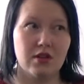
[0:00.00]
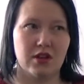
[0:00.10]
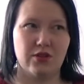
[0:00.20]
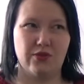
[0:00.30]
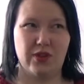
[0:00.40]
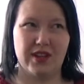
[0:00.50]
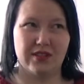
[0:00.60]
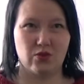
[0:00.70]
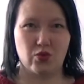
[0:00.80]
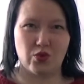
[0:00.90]
kind of like
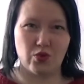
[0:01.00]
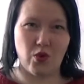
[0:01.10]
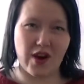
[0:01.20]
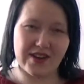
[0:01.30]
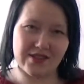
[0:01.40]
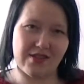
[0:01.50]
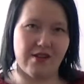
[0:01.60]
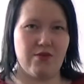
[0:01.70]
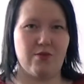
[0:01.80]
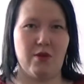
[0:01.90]
right
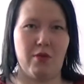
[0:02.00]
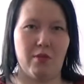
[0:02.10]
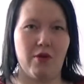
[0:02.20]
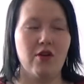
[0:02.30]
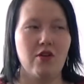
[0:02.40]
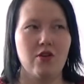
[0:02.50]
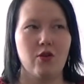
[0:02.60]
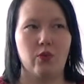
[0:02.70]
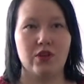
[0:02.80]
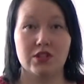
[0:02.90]
under my bum,
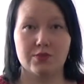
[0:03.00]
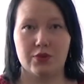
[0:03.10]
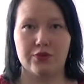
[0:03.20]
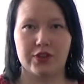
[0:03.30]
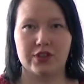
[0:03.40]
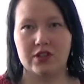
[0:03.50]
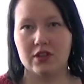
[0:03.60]
which is perfect.